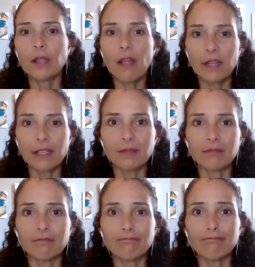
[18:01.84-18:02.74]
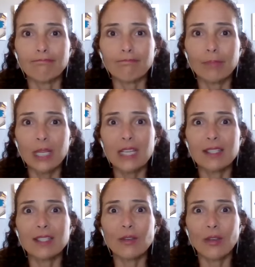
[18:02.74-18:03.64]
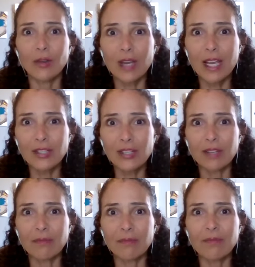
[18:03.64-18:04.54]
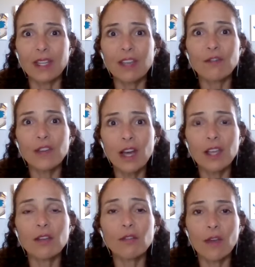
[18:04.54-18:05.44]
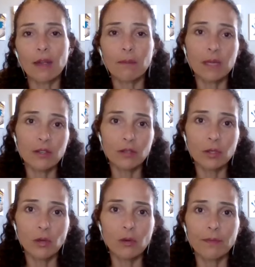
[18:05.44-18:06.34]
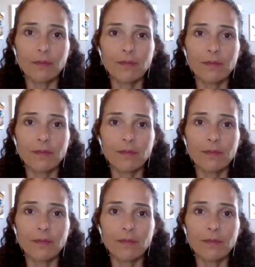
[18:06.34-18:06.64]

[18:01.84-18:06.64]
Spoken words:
love it because it's your creation. If not, you fragment your soul.